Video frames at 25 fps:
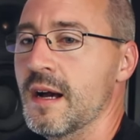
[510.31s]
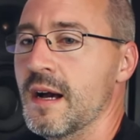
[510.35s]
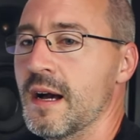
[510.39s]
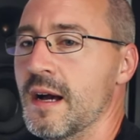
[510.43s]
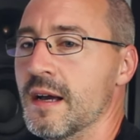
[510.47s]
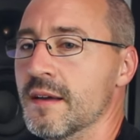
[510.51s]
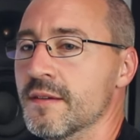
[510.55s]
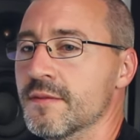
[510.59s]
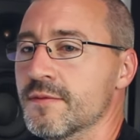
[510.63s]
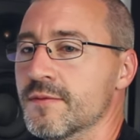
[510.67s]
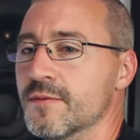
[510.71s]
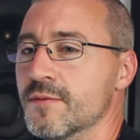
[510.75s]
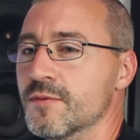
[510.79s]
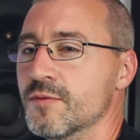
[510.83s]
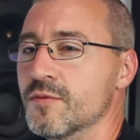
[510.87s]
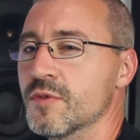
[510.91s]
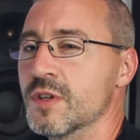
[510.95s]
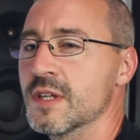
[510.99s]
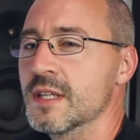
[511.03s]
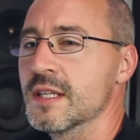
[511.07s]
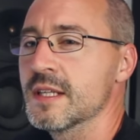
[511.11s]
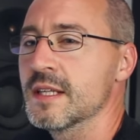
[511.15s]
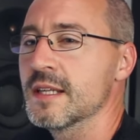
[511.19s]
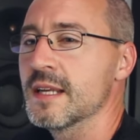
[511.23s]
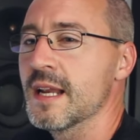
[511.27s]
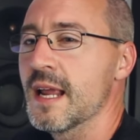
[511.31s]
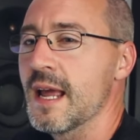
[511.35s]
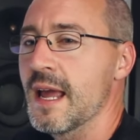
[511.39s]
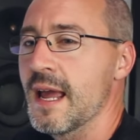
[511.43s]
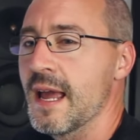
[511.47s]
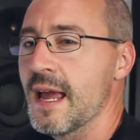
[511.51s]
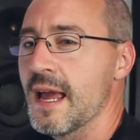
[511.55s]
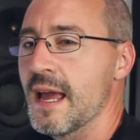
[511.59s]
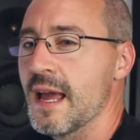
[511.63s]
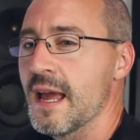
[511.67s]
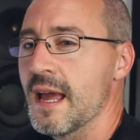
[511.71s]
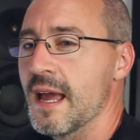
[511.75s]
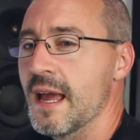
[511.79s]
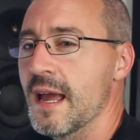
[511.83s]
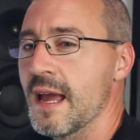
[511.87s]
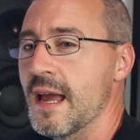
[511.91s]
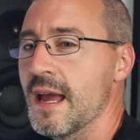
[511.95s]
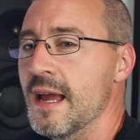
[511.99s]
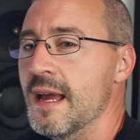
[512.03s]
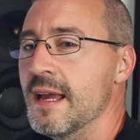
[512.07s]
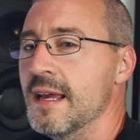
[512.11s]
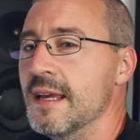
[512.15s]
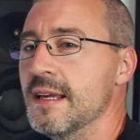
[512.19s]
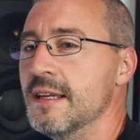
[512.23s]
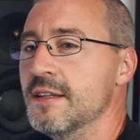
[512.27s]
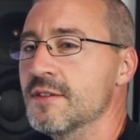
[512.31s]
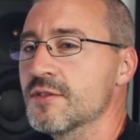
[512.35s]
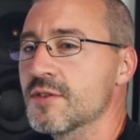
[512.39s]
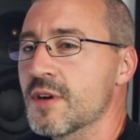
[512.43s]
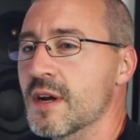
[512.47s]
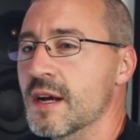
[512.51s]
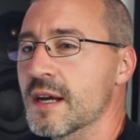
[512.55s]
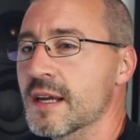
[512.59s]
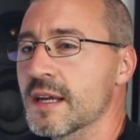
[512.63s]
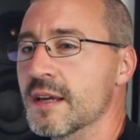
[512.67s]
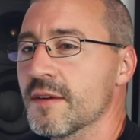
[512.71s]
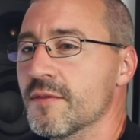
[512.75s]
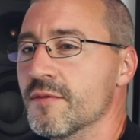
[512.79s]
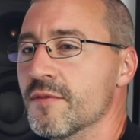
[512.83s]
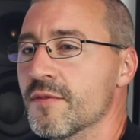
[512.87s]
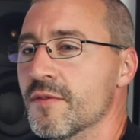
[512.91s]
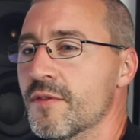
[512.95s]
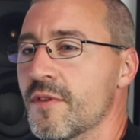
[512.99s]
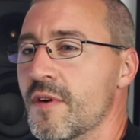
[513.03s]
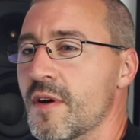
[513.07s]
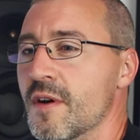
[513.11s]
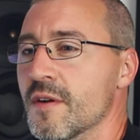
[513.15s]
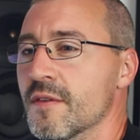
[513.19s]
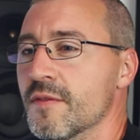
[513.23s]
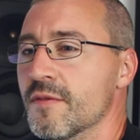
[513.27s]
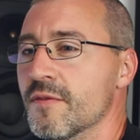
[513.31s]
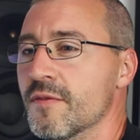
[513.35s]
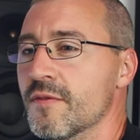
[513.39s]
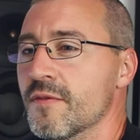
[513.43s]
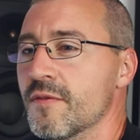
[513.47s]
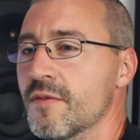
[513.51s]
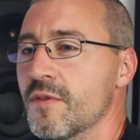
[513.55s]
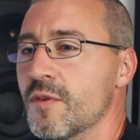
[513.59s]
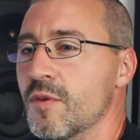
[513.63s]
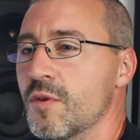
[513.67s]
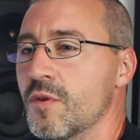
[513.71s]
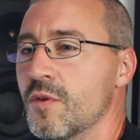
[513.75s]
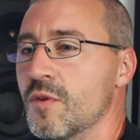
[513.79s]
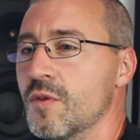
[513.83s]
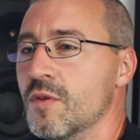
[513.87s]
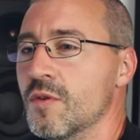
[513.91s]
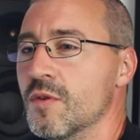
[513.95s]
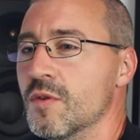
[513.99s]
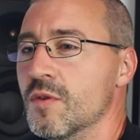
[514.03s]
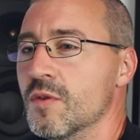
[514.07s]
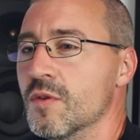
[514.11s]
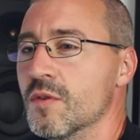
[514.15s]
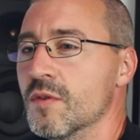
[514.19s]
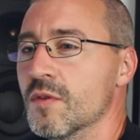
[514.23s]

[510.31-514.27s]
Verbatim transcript: I've written a track in 5/4.